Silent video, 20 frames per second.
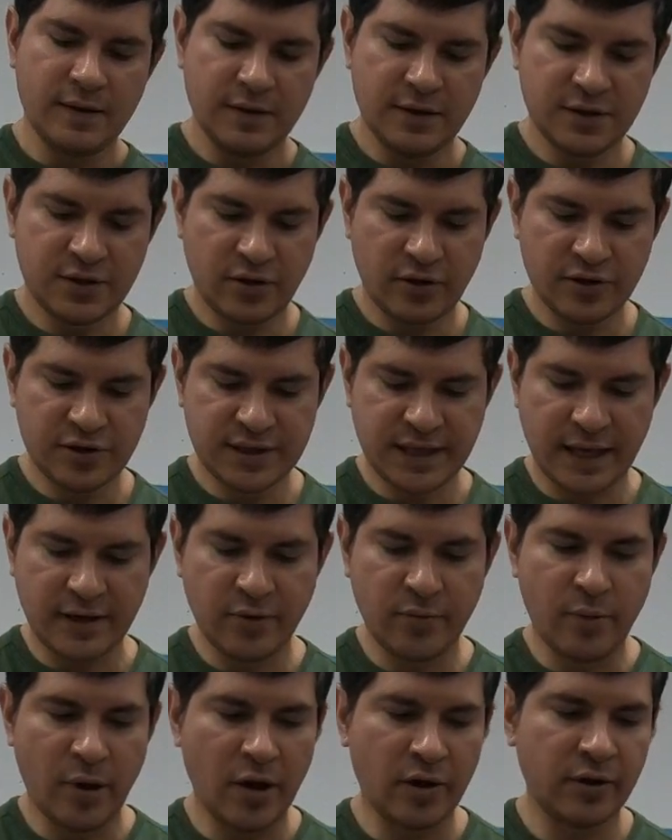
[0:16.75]
These are the
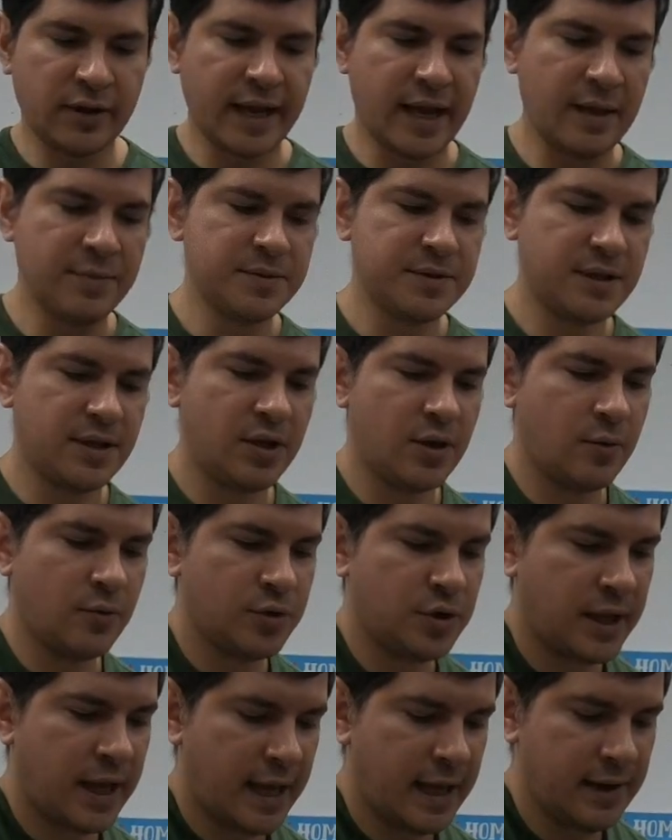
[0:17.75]
standard bottle caps that you
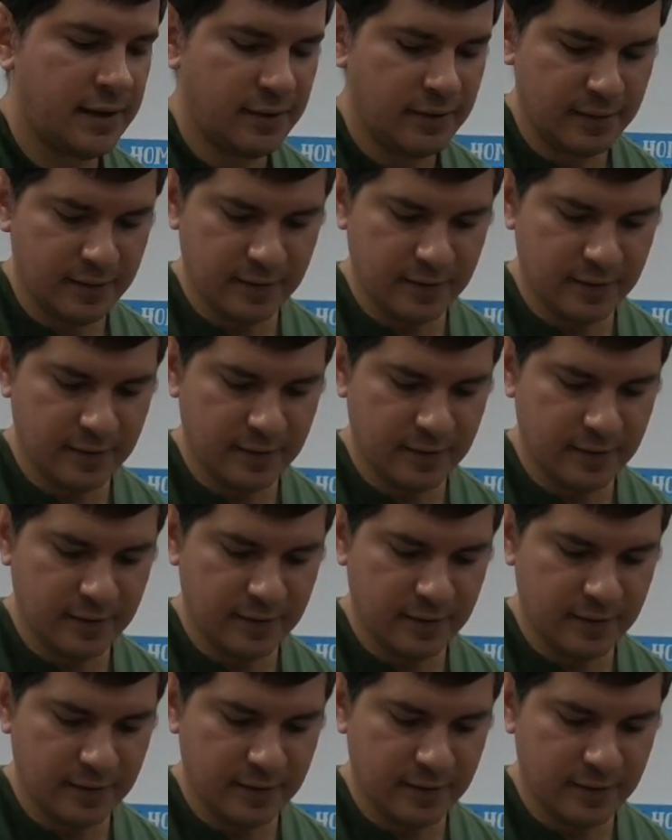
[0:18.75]
would get.